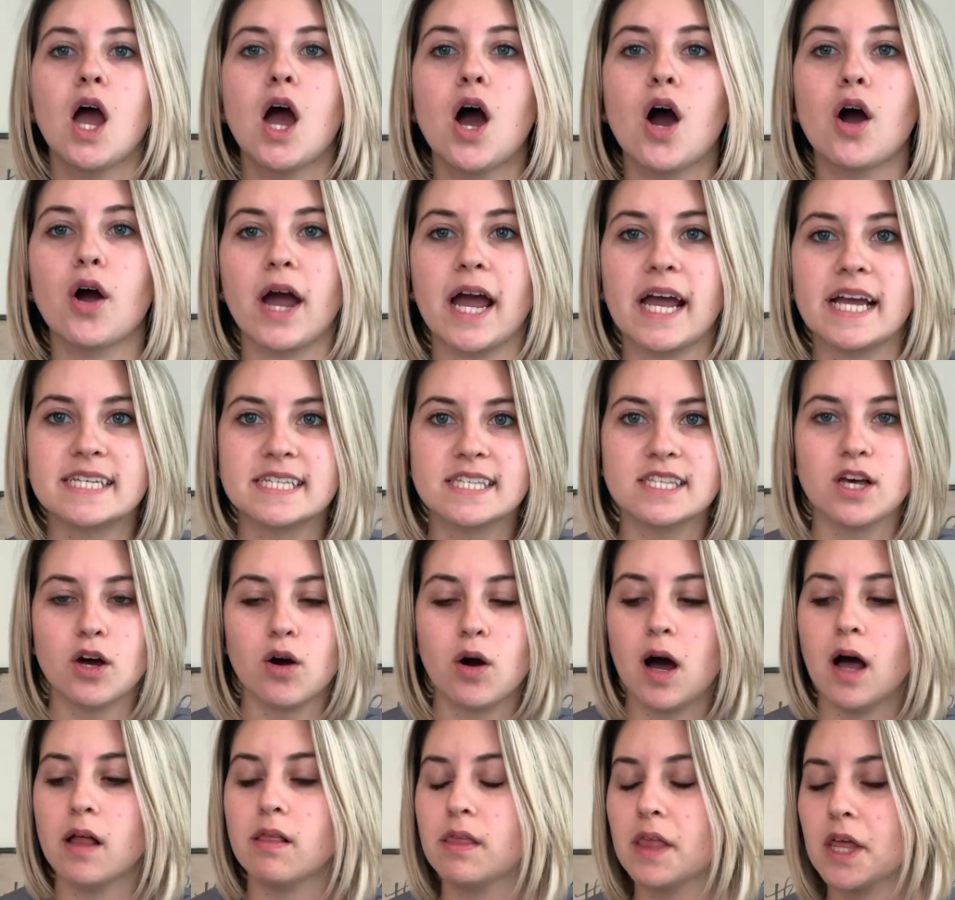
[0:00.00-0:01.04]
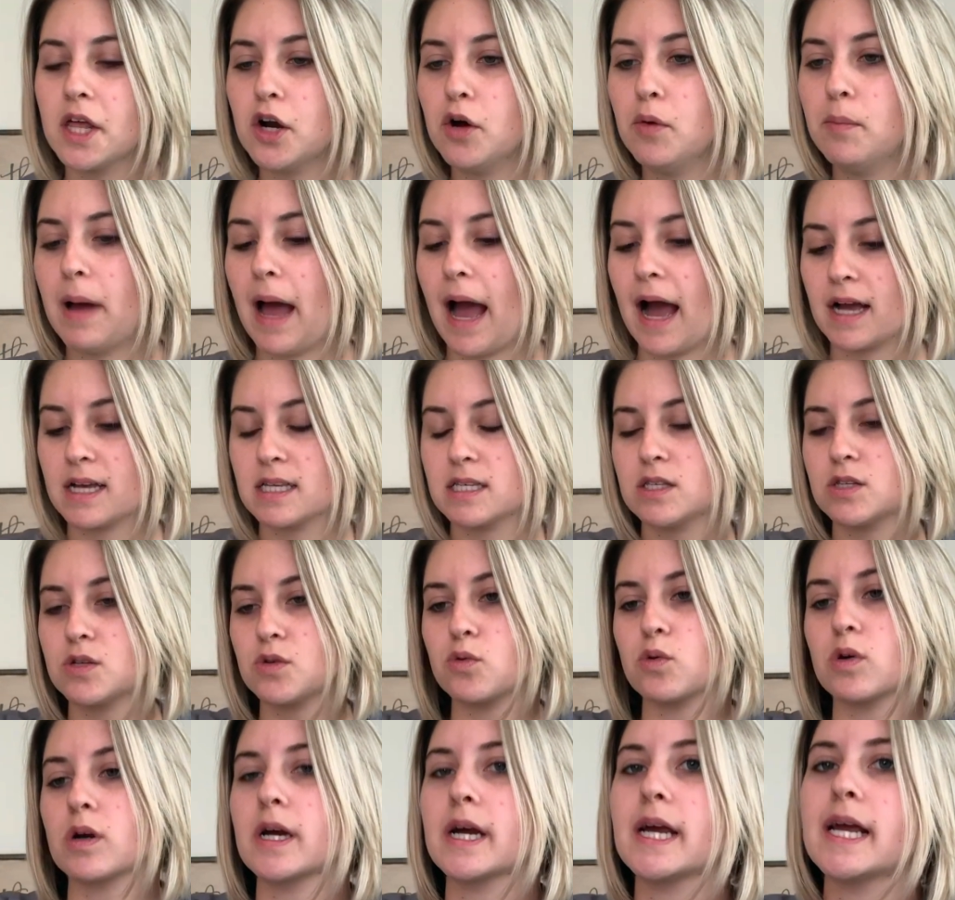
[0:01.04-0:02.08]
Okay, so a little
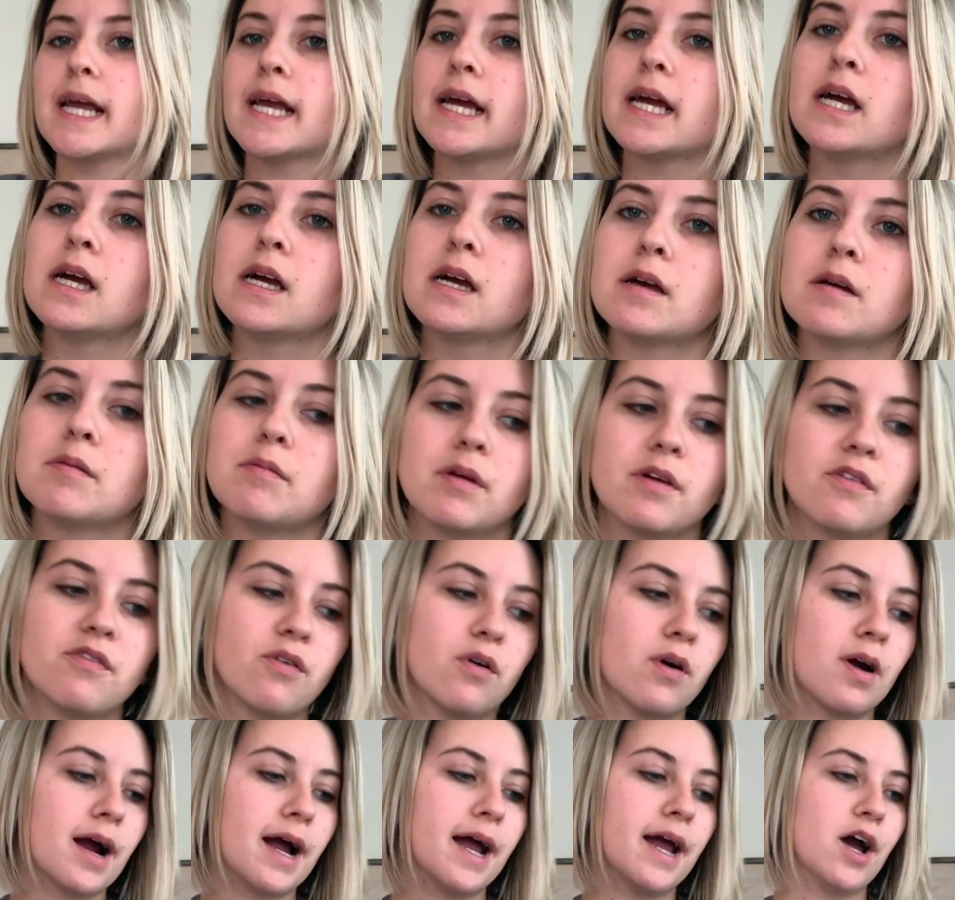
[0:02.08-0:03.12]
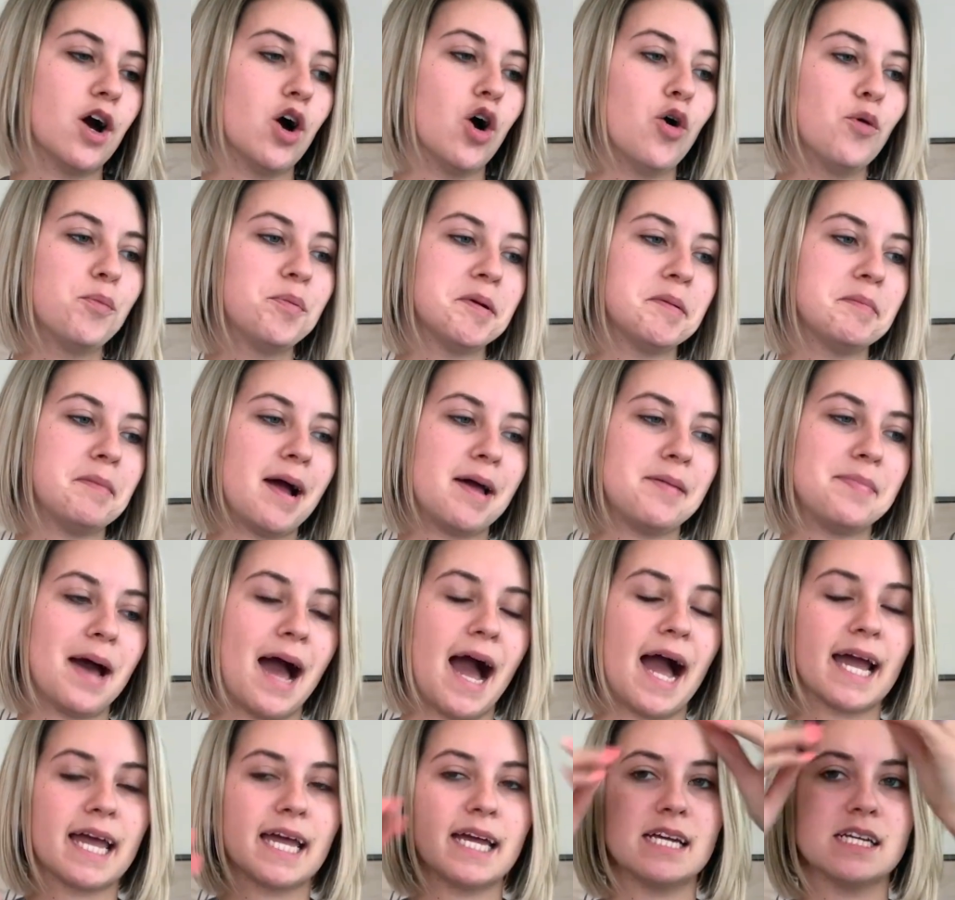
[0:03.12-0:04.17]
backstory before I open my
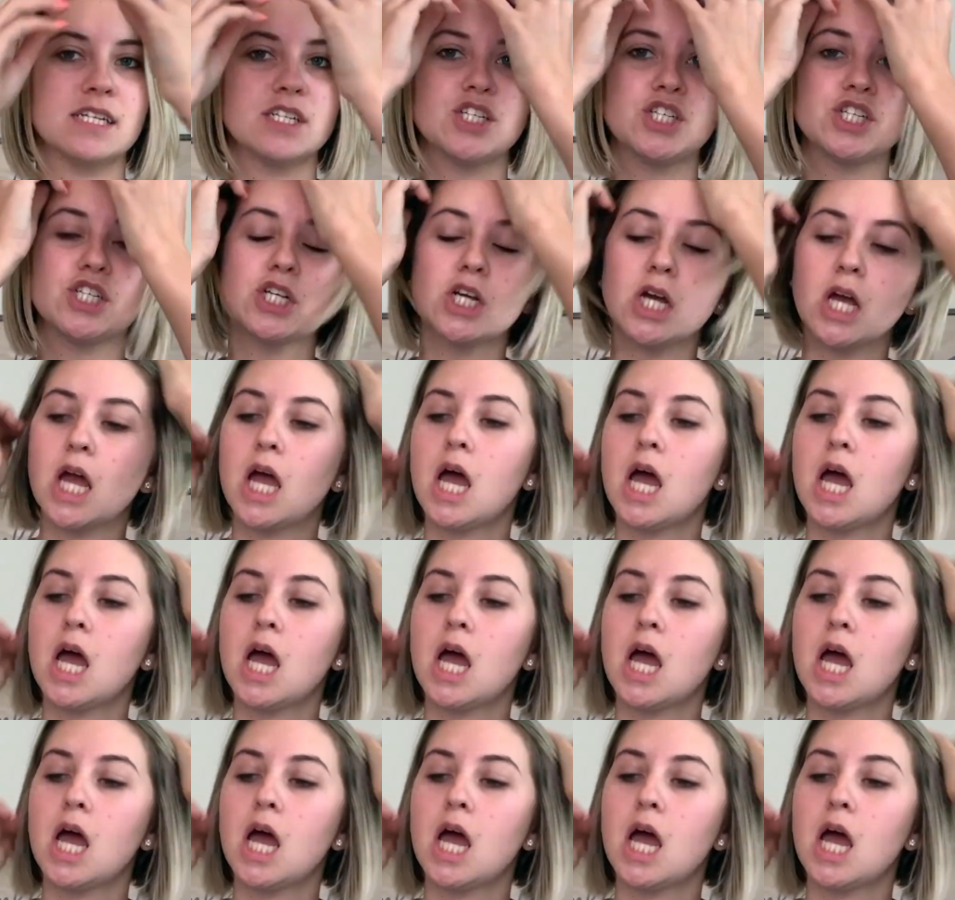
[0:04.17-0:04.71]
package.